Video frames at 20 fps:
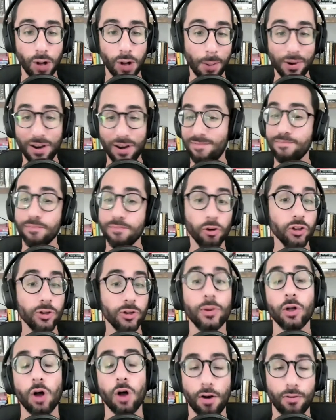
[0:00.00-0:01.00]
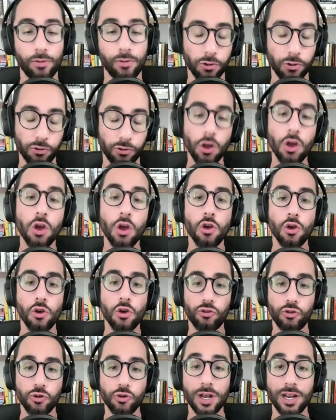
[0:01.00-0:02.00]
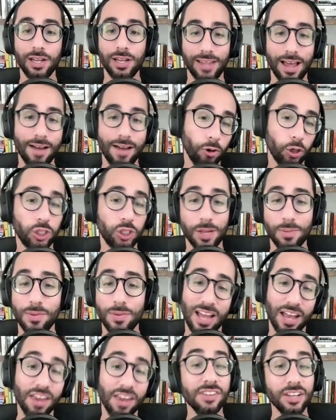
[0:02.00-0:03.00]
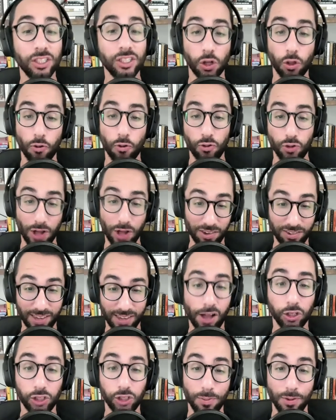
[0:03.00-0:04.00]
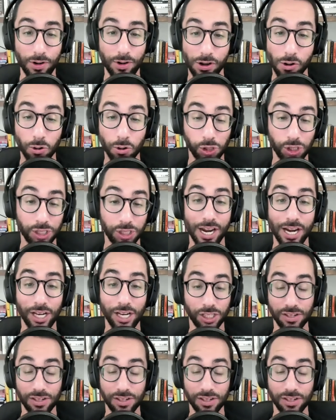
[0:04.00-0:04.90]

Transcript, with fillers: I would have multiple offers so you can leverage them against each other for that scholarship negotiation.